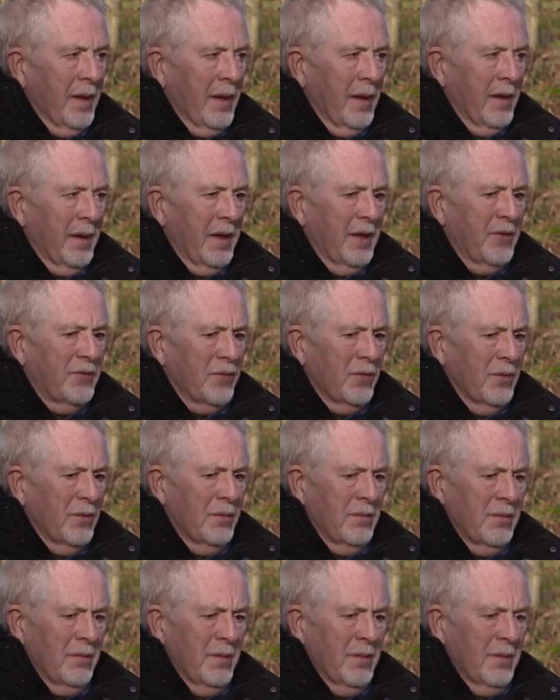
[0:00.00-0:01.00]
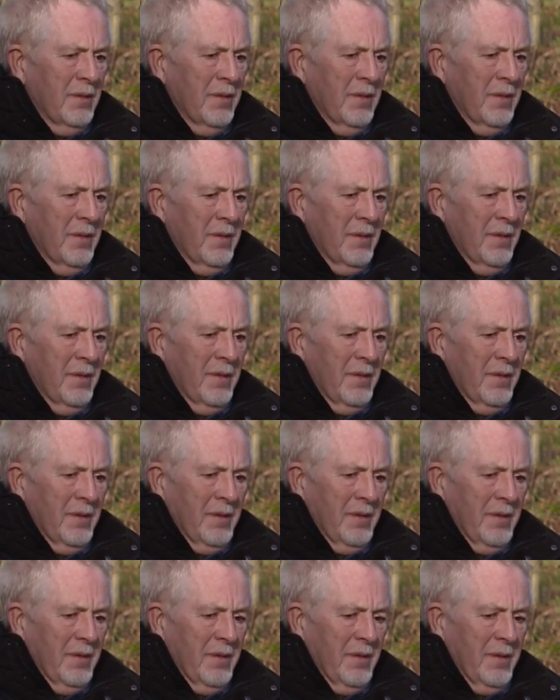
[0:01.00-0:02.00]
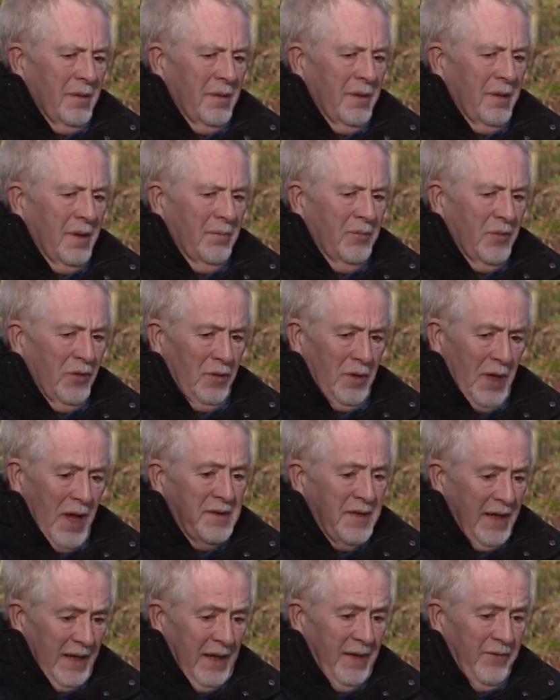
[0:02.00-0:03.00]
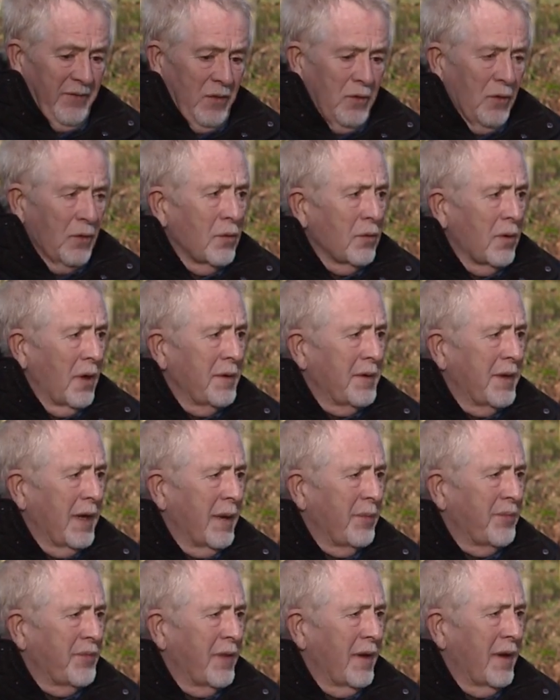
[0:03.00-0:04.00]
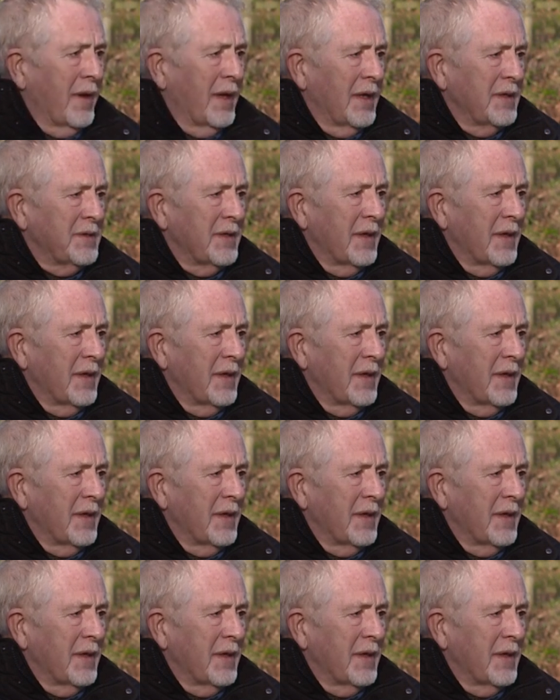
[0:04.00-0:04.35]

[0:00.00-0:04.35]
And I thought, oh no, I didn't even know what depth that is